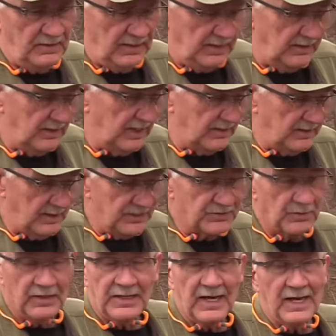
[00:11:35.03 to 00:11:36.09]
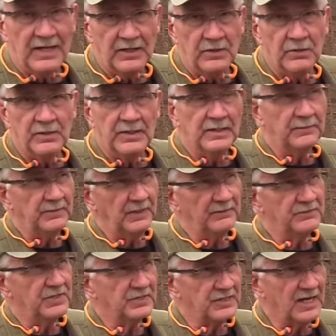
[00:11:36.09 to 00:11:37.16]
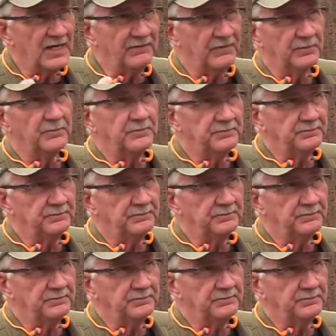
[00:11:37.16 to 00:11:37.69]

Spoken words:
And that's what got it going. It was just kind of a